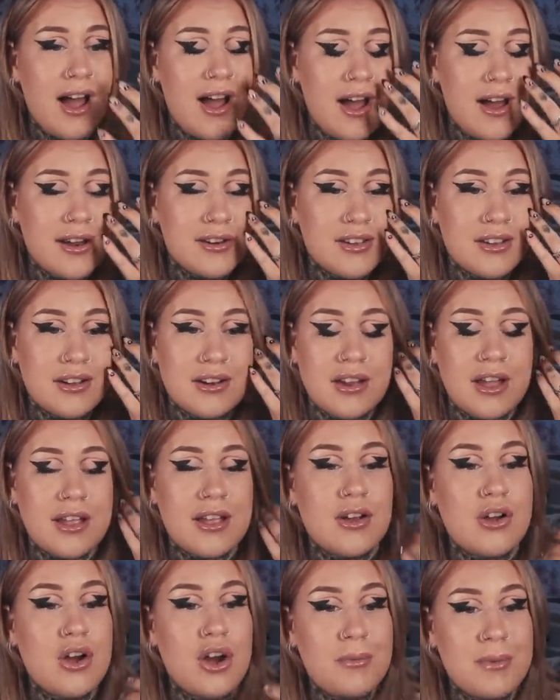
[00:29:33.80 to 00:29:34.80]
and
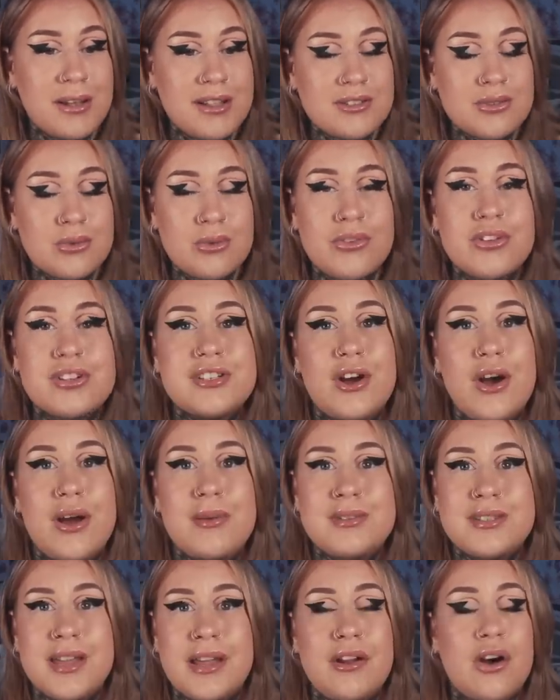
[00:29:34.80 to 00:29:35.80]
like comments all the
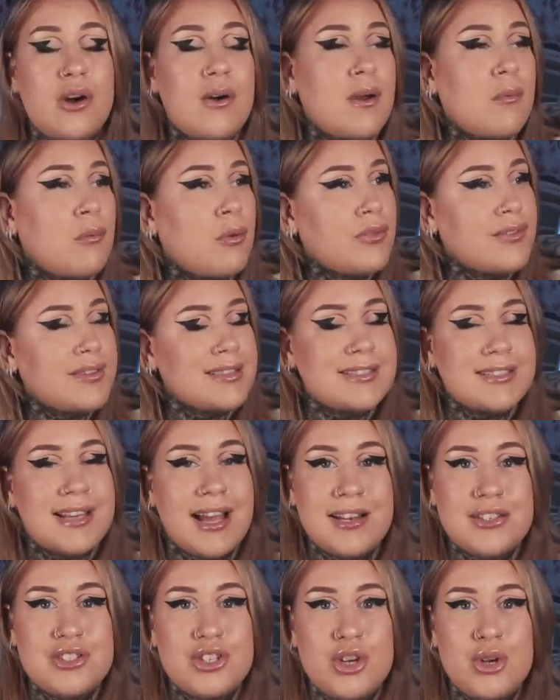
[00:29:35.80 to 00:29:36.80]
time saying, "Oh, I want this
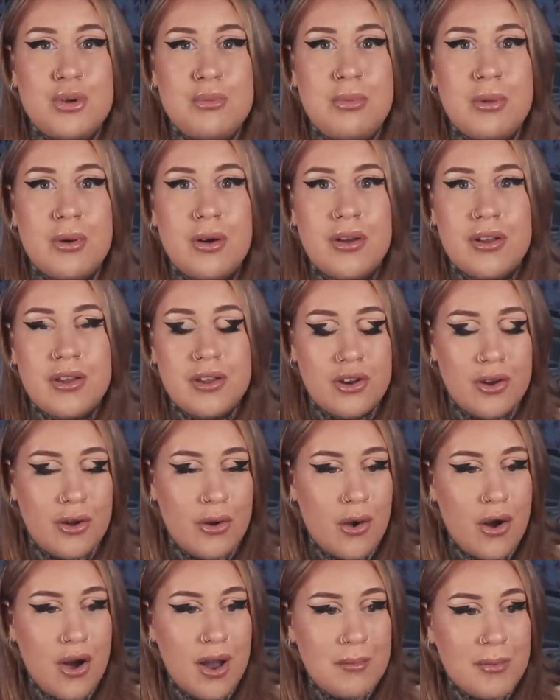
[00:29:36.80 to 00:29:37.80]
tattoo, but you
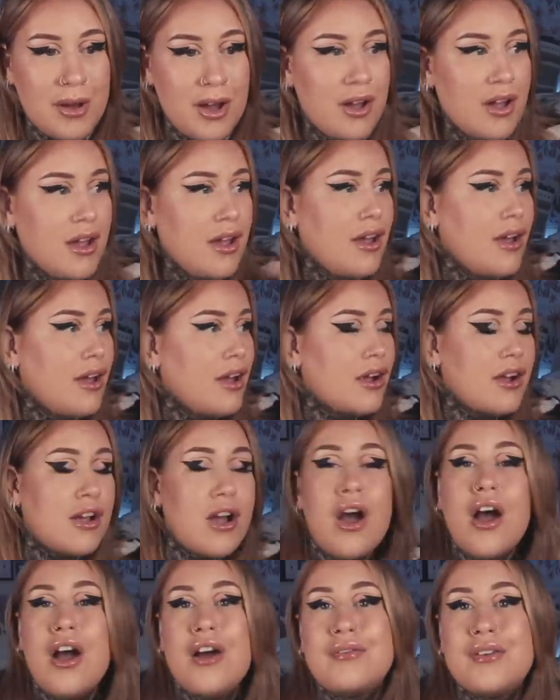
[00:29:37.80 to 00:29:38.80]
know, I'm a
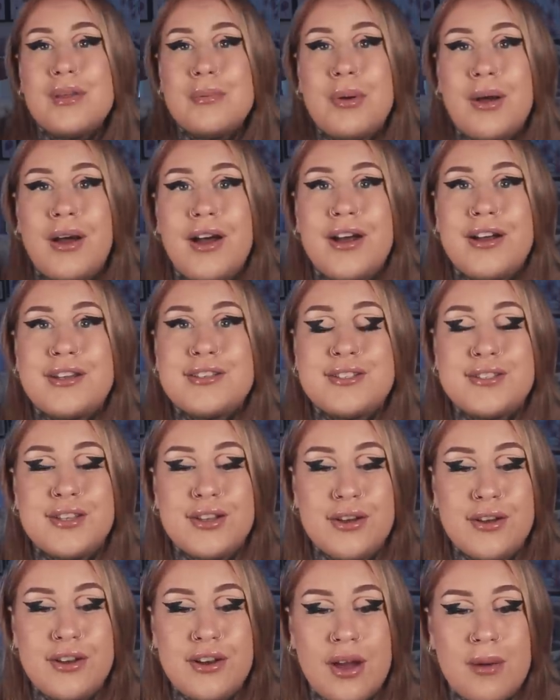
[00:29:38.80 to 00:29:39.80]
curvy
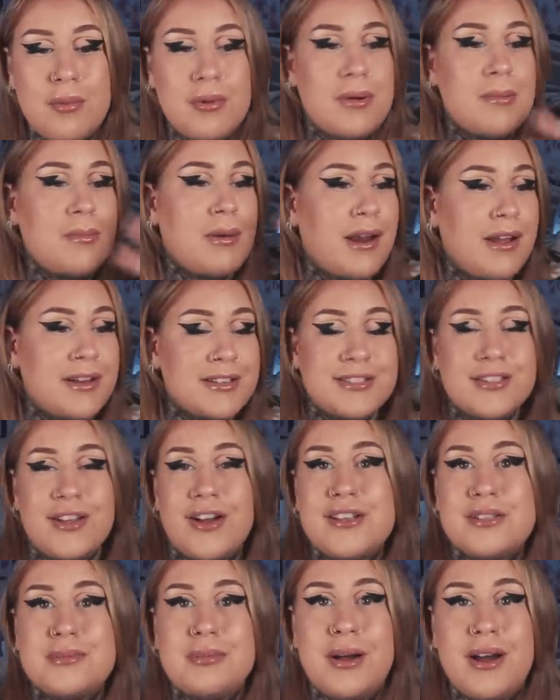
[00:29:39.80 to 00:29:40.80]
person, I'm a plus
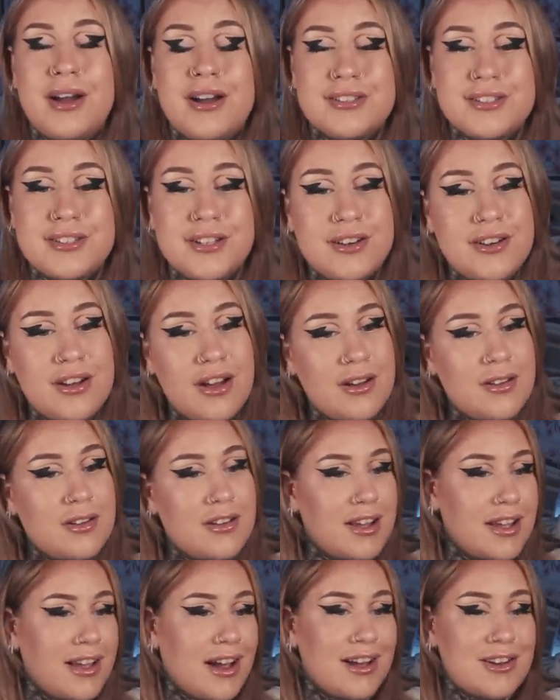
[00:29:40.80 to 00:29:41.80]
size person,
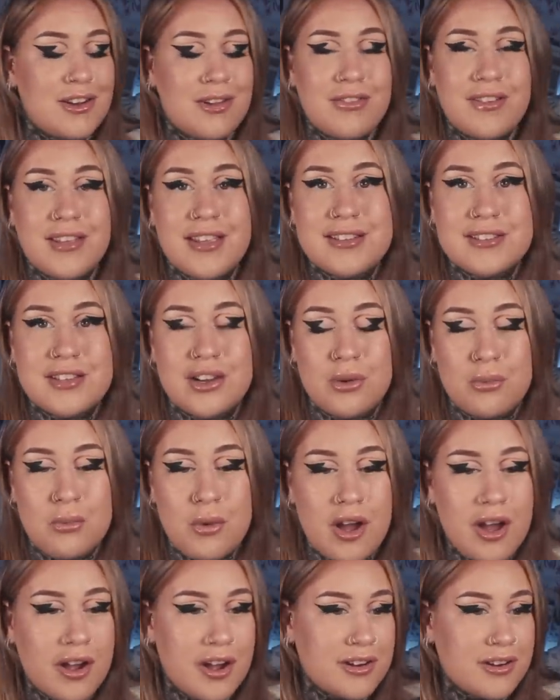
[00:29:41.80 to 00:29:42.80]
I don't think it's going to
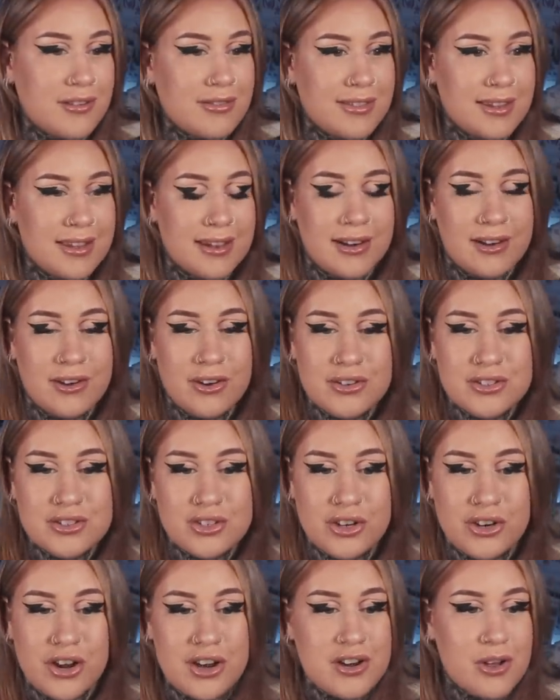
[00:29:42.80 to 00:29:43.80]
work. I don't think it looks
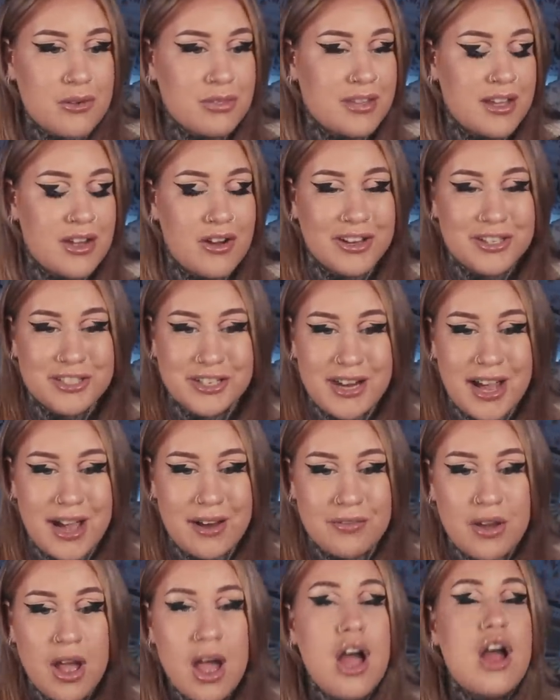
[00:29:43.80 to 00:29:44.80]
good. I don't think I should
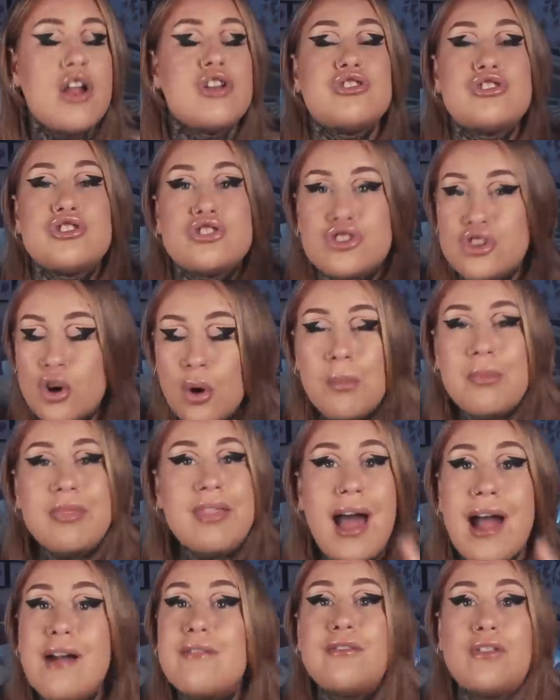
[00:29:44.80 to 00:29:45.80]
have. Stop
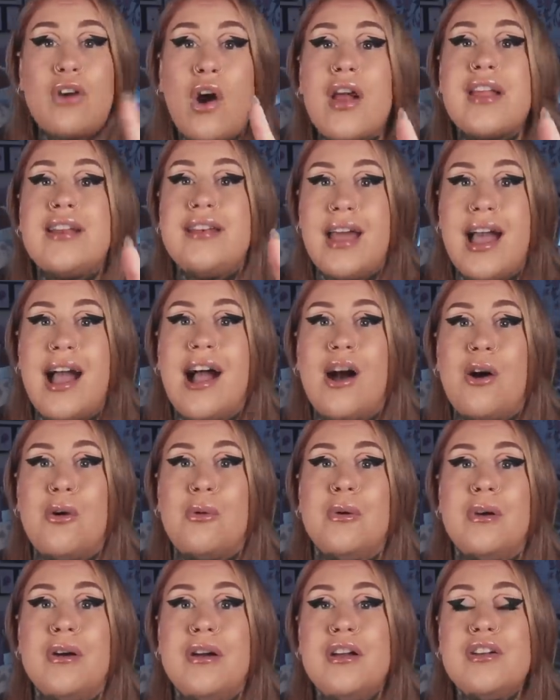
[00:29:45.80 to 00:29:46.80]
that right
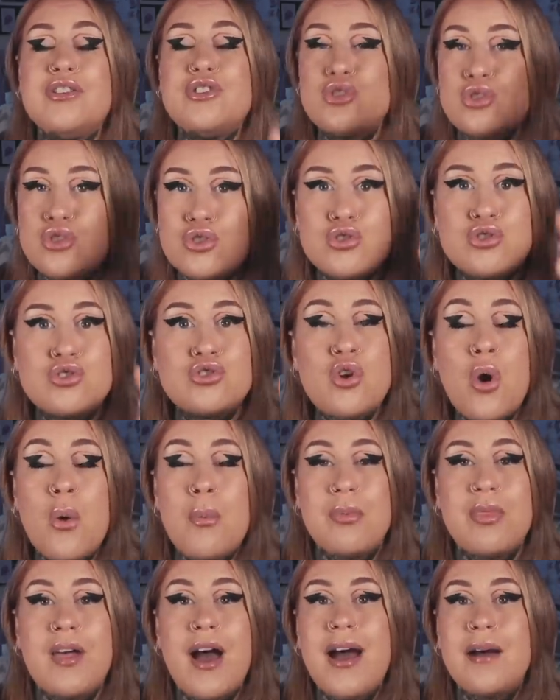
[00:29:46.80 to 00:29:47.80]
now.
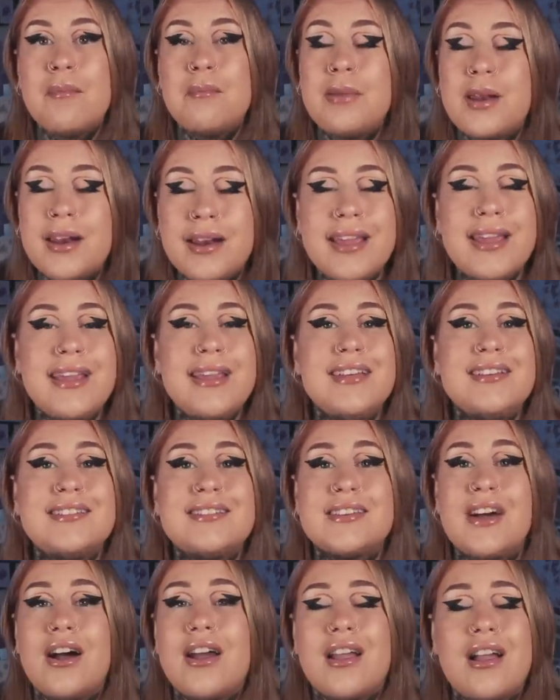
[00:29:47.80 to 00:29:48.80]
Stop that,
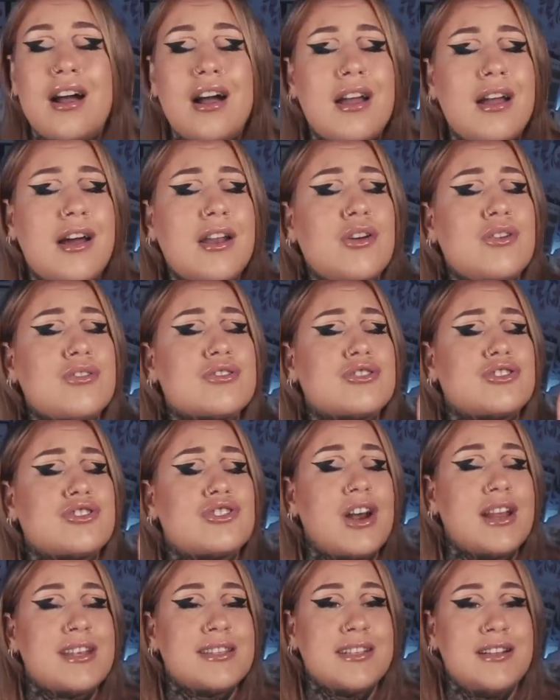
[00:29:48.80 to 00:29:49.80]
please. I, I cannot
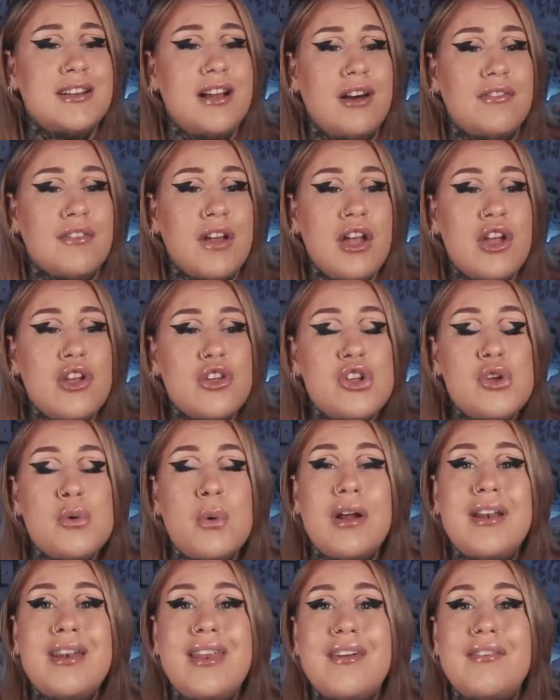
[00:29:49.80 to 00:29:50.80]
stress enough.
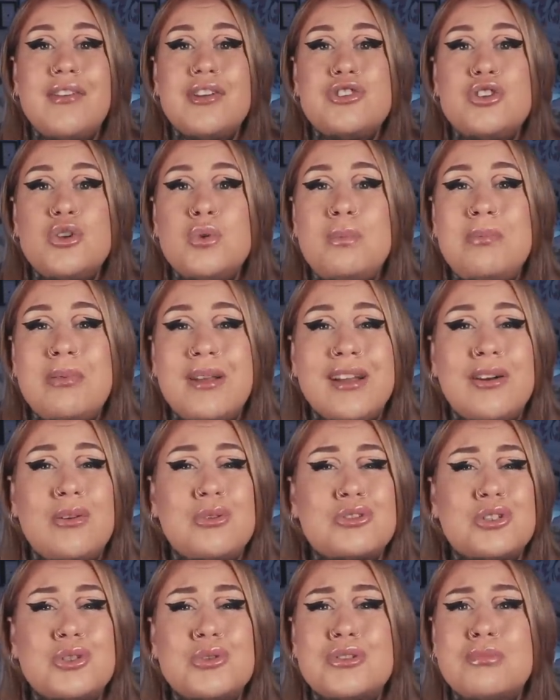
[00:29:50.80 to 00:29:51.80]
You are never too big
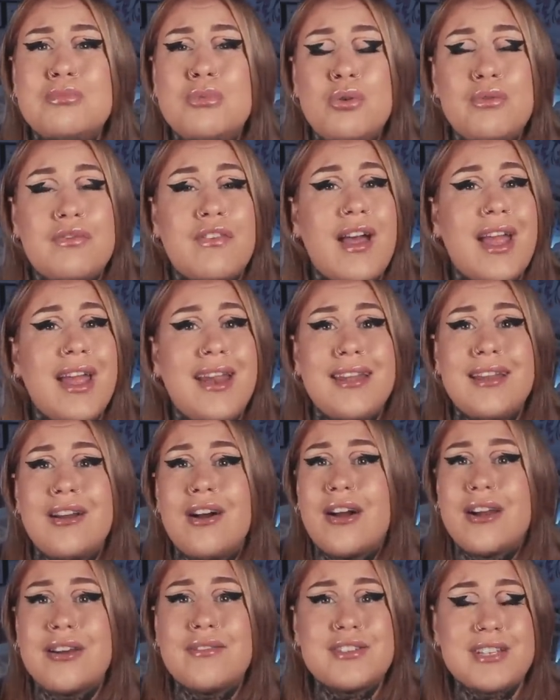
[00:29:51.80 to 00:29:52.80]
or too small for any
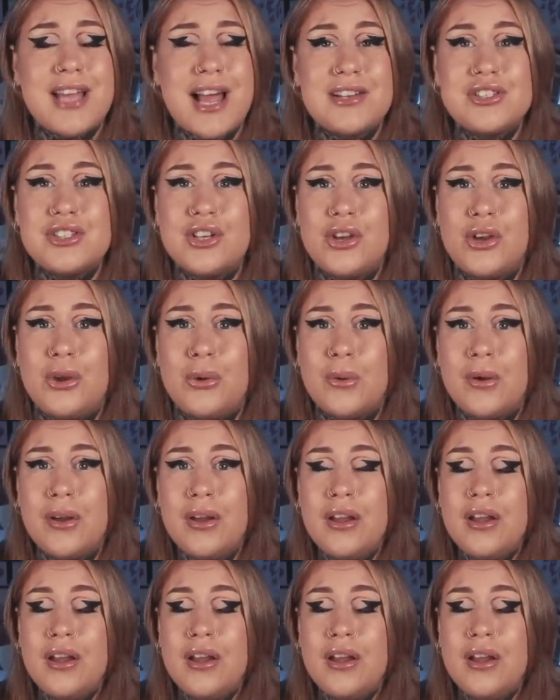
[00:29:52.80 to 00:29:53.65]
kind of tattoo.